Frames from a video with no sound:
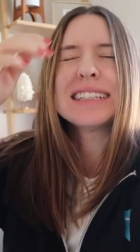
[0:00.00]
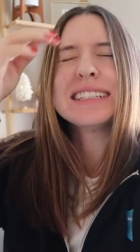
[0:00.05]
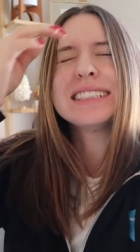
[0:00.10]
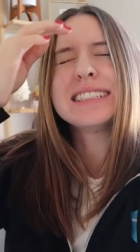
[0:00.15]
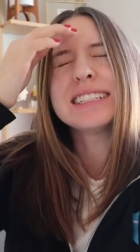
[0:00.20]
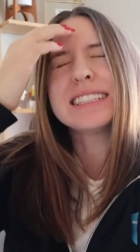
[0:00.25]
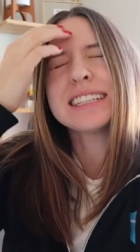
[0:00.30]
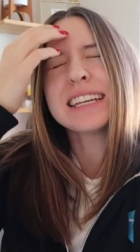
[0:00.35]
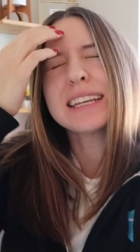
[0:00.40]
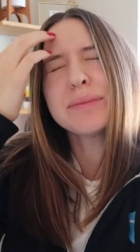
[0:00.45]
It
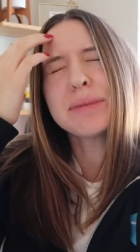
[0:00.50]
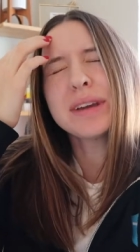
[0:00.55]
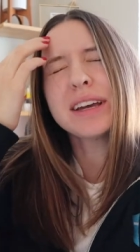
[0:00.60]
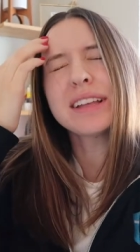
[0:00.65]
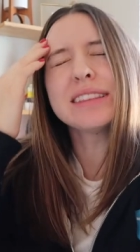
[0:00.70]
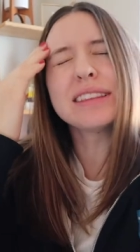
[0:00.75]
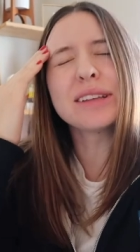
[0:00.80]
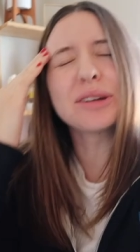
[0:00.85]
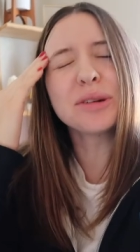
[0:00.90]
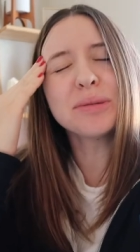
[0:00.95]
did take me a
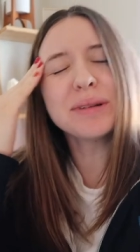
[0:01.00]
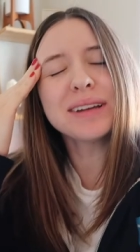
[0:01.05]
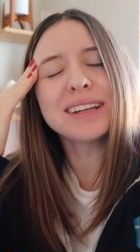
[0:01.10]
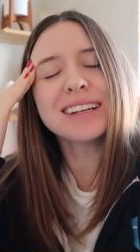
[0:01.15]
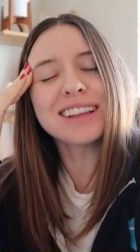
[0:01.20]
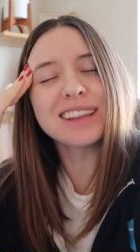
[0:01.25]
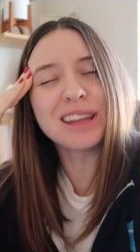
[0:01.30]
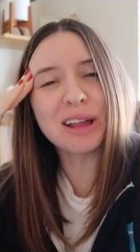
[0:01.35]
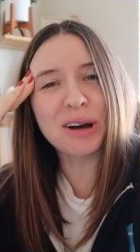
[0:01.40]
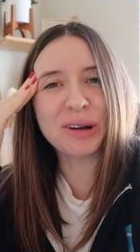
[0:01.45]
little
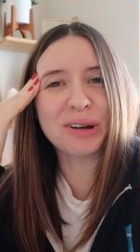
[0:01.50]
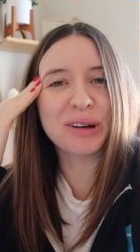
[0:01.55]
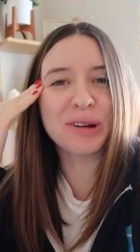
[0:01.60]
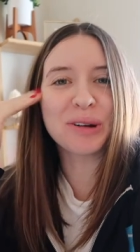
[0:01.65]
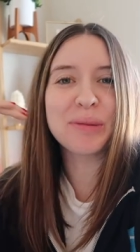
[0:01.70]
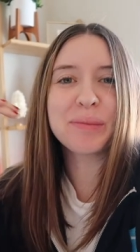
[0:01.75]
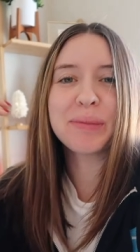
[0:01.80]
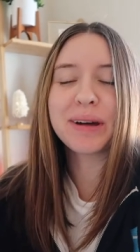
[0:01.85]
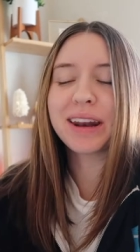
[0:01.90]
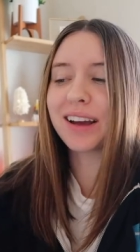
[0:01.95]
bit
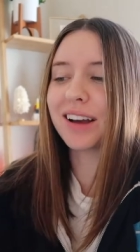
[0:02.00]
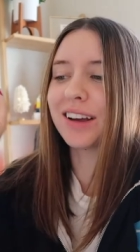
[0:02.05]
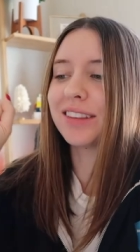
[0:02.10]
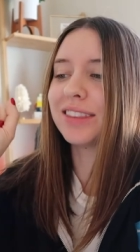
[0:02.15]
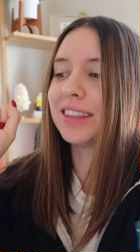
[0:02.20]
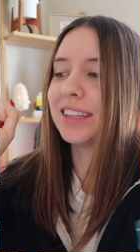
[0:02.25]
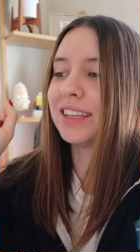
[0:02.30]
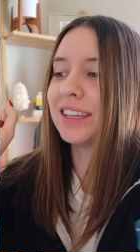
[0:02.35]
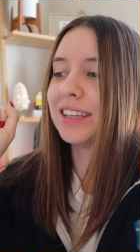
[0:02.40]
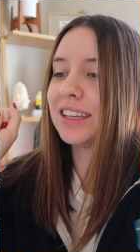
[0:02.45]
longer, but I
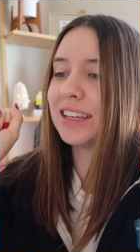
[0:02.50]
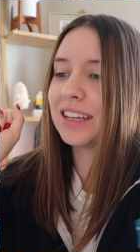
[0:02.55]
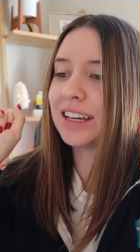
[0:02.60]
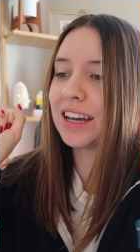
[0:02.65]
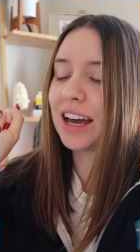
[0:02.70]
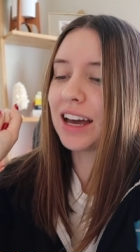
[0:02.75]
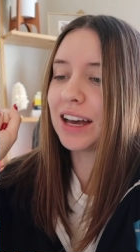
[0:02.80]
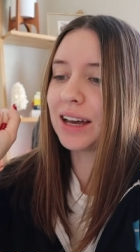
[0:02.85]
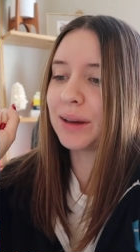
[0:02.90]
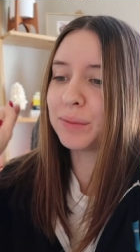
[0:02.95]
got the
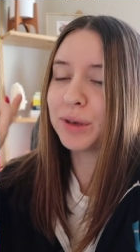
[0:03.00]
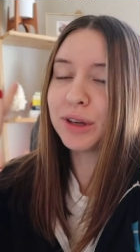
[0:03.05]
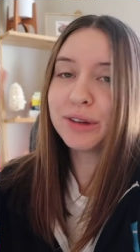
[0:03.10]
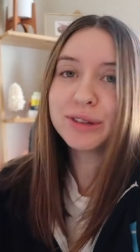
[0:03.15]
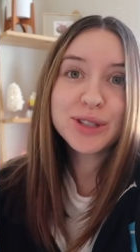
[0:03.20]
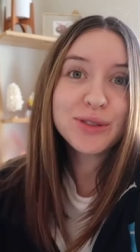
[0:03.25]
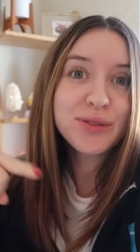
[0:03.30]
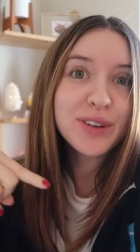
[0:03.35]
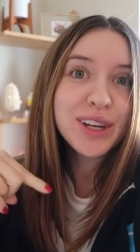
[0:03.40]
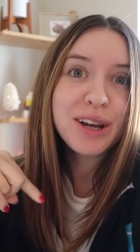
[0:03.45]

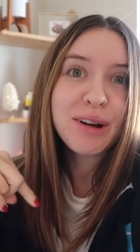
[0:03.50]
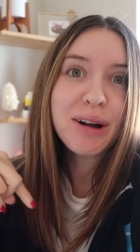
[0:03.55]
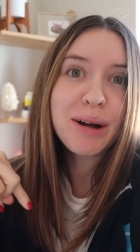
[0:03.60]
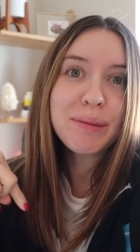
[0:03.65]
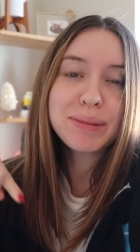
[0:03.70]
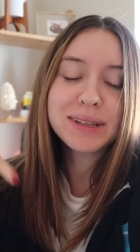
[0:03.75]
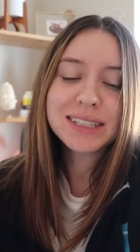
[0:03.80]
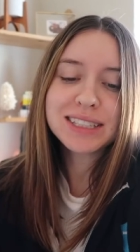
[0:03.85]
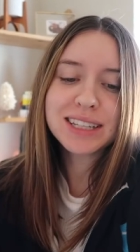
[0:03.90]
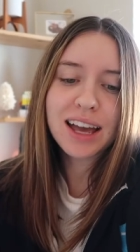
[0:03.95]
YouTube video
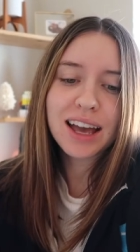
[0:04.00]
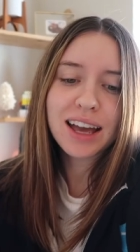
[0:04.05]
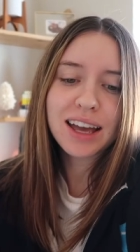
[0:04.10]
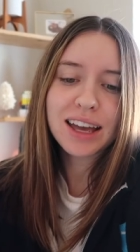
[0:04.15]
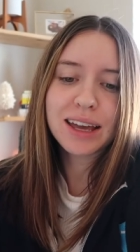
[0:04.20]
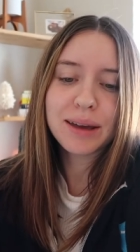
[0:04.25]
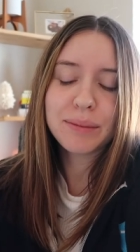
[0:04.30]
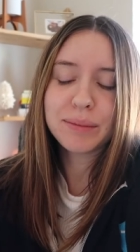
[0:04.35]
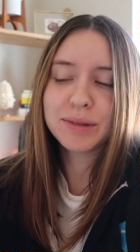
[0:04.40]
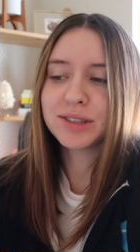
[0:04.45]
up in
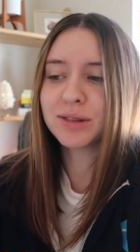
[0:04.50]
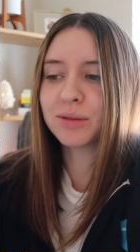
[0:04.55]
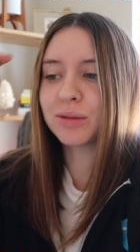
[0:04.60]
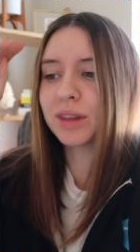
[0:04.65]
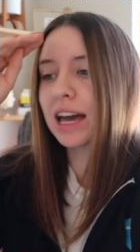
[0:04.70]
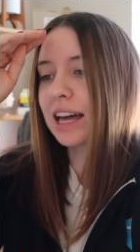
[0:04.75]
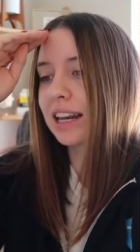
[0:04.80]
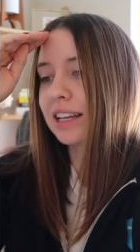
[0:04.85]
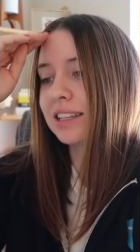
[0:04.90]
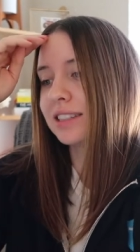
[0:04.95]
time. So
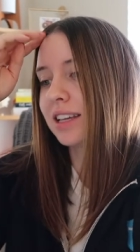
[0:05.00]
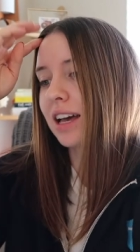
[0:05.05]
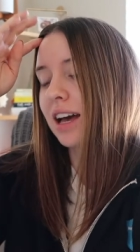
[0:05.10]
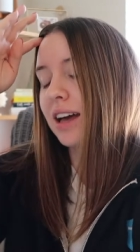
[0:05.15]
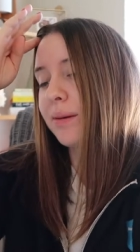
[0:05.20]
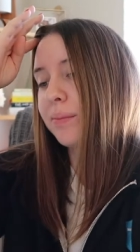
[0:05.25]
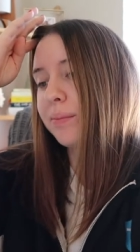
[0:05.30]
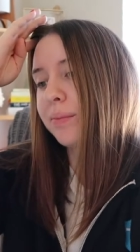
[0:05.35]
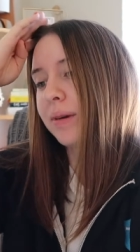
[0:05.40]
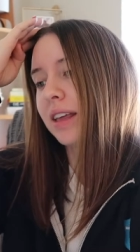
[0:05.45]
that is
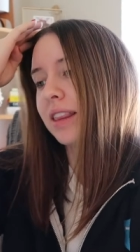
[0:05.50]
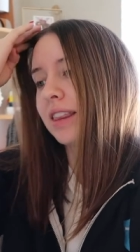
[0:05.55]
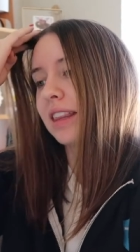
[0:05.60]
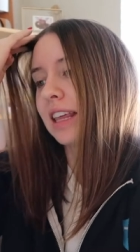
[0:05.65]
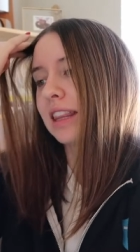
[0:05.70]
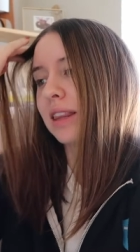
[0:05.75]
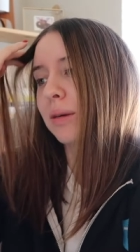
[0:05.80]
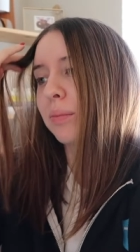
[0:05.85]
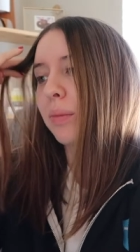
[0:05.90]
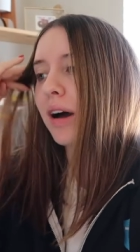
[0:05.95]
up and
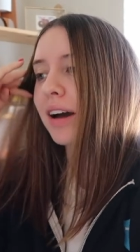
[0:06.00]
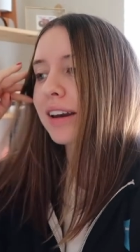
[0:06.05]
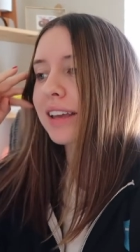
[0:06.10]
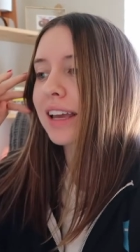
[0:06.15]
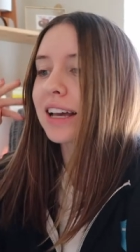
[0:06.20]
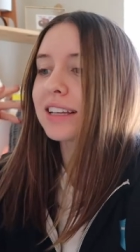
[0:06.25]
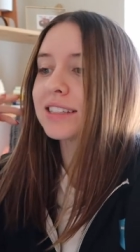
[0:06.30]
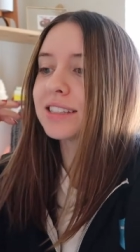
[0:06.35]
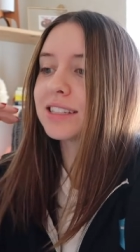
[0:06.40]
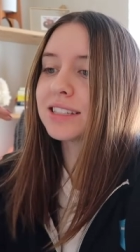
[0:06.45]
then the
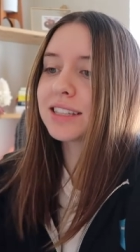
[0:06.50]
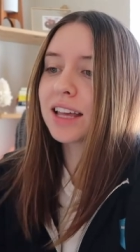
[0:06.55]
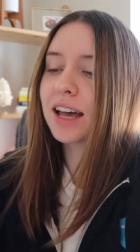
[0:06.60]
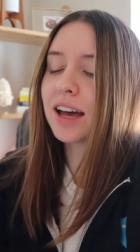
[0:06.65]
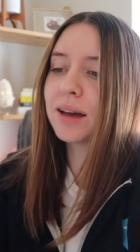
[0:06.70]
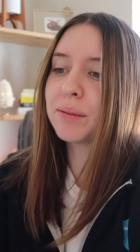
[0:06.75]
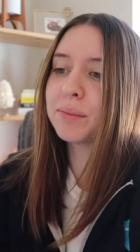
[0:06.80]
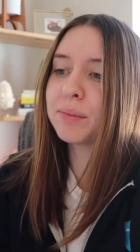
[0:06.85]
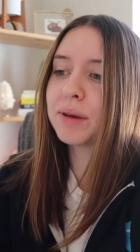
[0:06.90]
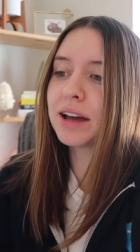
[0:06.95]
podcast is
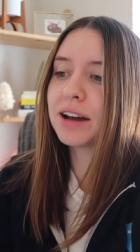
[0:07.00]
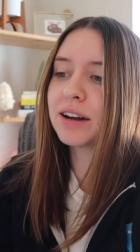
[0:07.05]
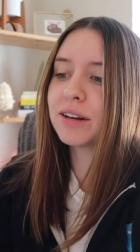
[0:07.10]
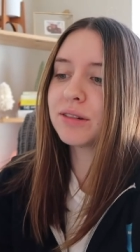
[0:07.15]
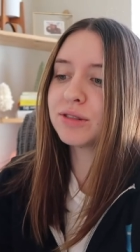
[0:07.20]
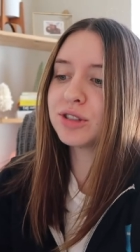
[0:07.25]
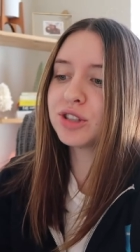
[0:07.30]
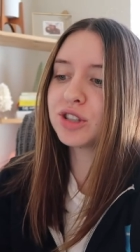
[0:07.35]
up now.